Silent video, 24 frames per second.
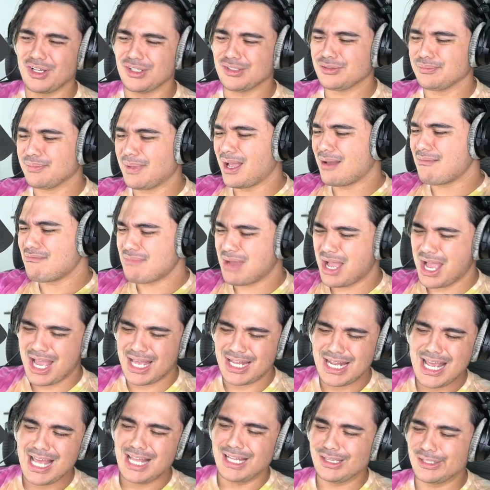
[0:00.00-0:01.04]
lose my mind,
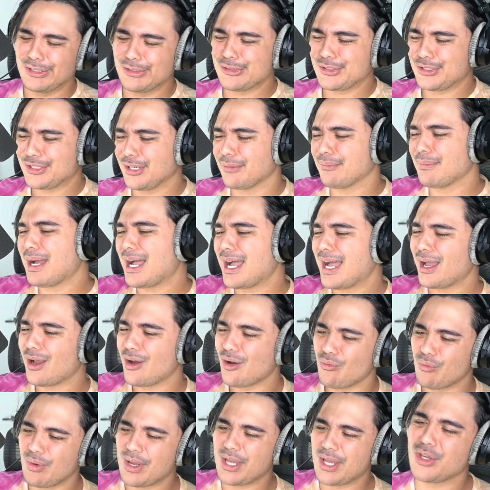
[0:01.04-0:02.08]
lose your
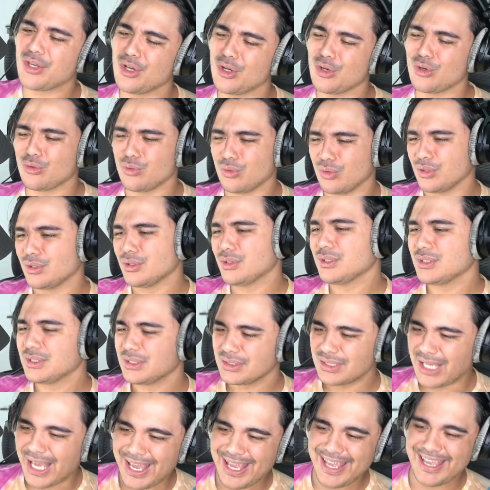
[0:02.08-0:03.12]
mind who?
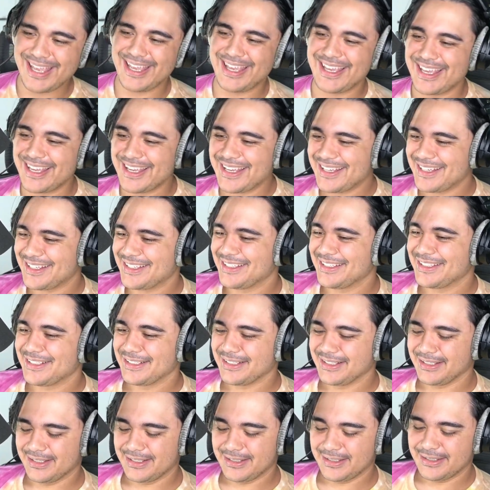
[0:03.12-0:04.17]
Hey.
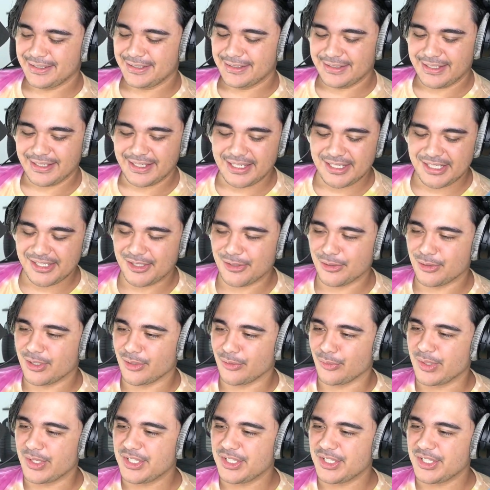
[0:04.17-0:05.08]
Did it just do the